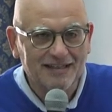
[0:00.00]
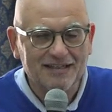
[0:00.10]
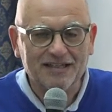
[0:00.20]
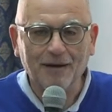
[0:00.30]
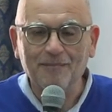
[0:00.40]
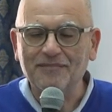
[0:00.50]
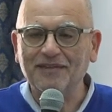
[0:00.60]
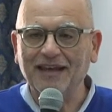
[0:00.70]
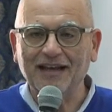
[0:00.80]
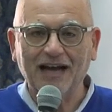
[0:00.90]

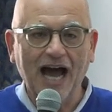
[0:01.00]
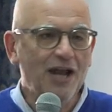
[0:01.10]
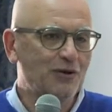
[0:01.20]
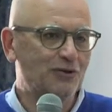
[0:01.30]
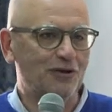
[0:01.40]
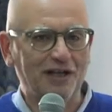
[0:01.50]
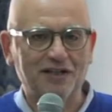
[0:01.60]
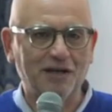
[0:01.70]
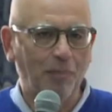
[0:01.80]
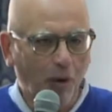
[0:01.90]
Something I used to think
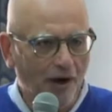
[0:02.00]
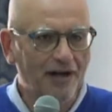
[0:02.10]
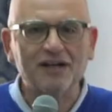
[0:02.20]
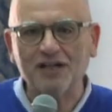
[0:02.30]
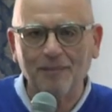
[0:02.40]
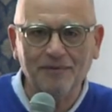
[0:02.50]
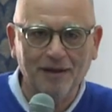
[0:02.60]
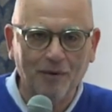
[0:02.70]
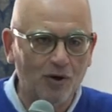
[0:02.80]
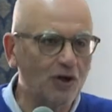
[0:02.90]
it's a boring chapter
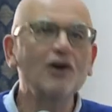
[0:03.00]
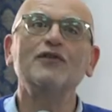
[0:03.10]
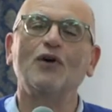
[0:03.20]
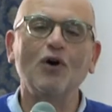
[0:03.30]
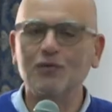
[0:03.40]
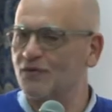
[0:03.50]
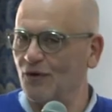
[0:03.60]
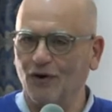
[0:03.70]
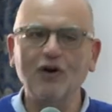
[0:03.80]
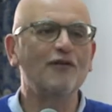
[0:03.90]
because
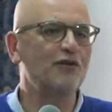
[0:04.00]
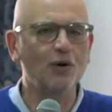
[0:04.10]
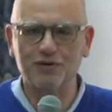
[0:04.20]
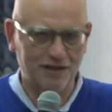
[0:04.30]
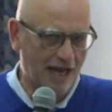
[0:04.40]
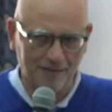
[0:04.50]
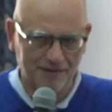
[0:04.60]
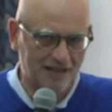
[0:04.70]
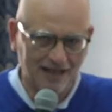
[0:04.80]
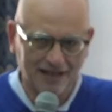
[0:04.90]
all of those
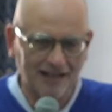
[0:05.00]
names there